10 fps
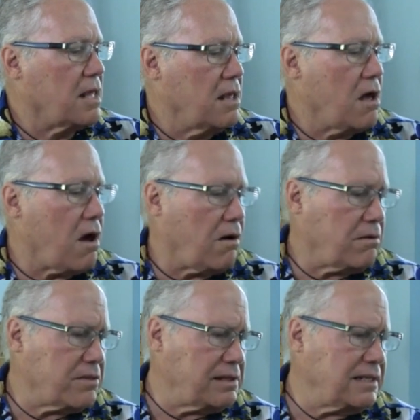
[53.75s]
it.
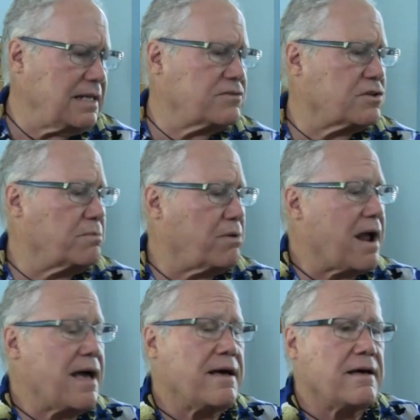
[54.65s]
All the leaves are
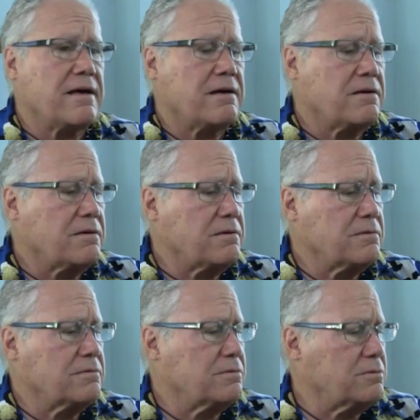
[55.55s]
brown
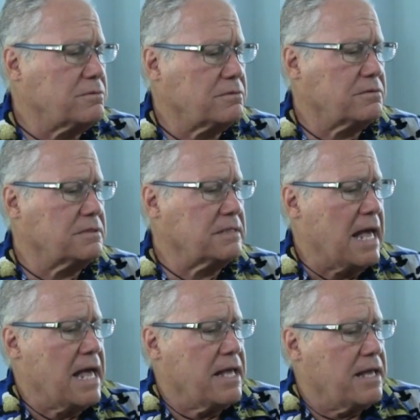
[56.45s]

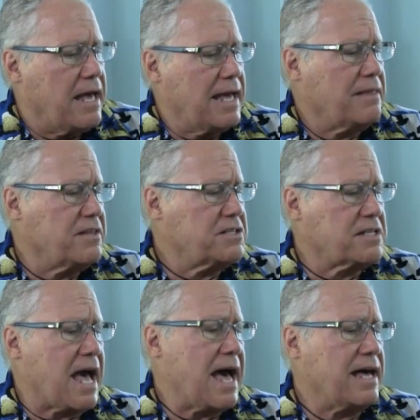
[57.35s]
and the
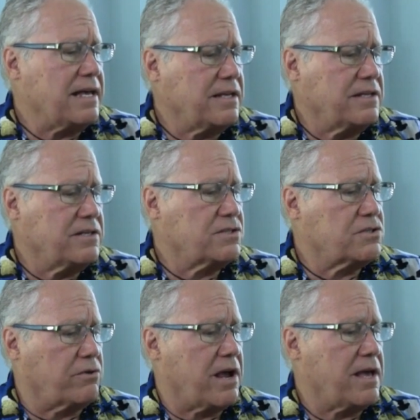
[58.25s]
sky
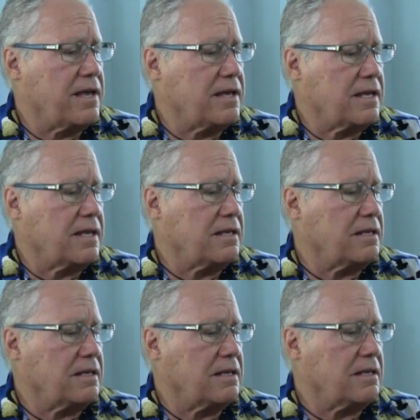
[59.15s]
is gray.